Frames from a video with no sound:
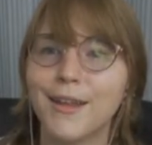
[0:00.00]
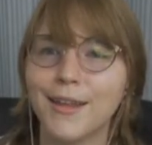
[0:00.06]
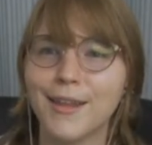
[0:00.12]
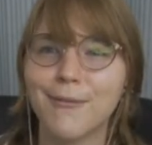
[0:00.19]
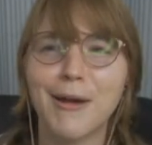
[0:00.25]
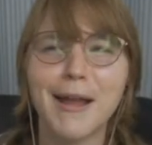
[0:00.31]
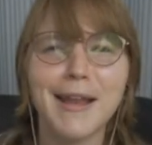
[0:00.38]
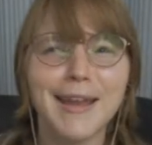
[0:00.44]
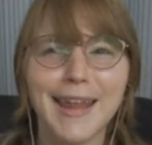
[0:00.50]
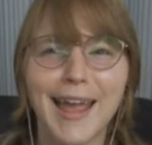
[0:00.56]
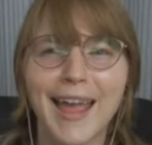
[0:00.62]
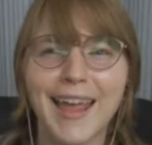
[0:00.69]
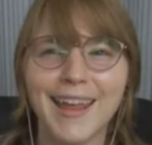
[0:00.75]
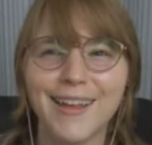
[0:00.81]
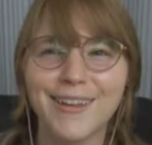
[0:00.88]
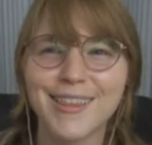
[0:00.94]
Why,
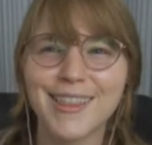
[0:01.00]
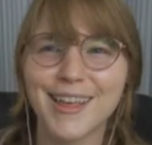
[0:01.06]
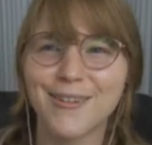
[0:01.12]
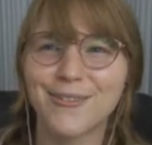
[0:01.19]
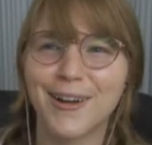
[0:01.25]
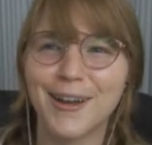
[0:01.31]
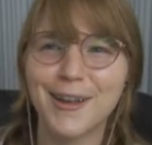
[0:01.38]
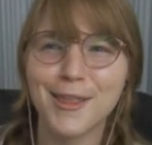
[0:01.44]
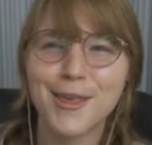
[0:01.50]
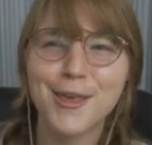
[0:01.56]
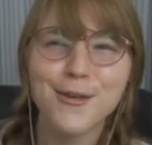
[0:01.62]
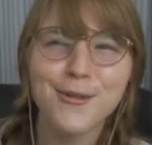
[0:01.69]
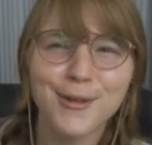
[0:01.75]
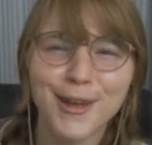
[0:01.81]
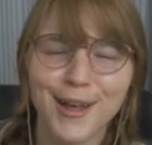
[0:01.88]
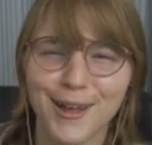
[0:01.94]
Aeon Jack, why did
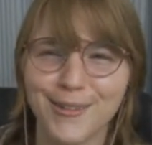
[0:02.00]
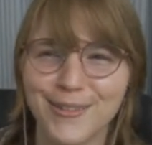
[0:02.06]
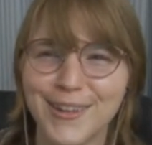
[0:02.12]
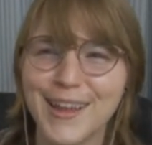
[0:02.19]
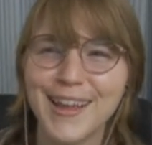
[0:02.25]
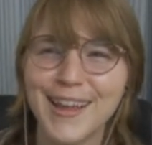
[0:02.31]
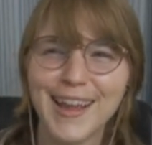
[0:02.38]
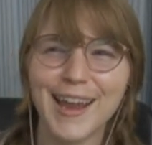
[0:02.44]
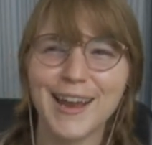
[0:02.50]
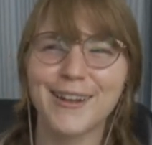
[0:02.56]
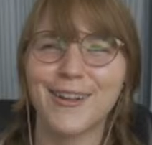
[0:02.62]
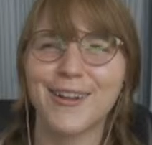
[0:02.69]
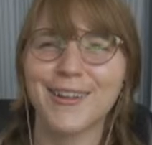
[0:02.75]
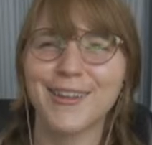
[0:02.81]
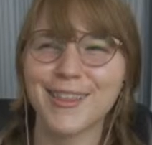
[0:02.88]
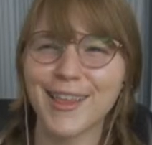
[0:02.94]
you call in
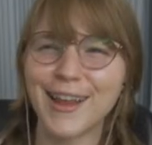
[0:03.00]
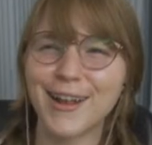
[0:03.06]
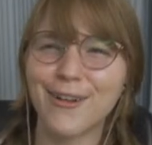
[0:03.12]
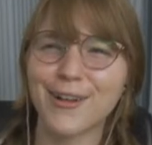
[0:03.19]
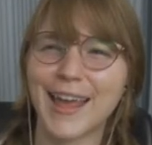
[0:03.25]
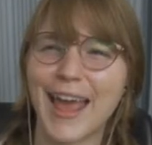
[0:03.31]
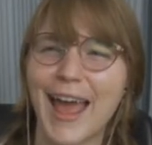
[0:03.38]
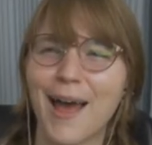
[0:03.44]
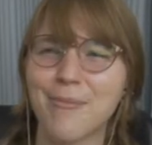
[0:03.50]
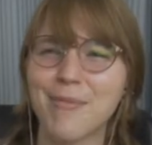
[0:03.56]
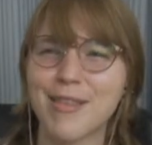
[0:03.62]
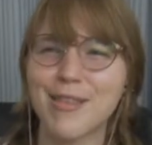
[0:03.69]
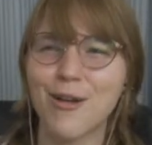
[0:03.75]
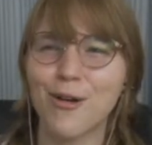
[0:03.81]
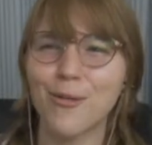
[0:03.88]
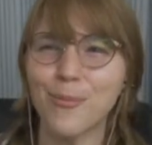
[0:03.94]
all
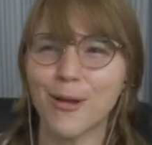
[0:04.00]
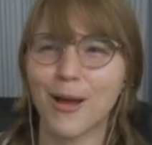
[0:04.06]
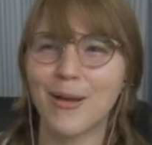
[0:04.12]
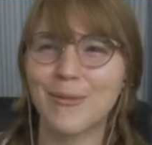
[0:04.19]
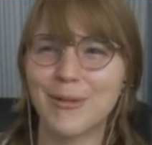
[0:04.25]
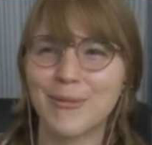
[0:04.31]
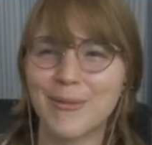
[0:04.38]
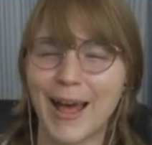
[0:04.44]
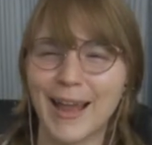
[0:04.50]
caps? No problem.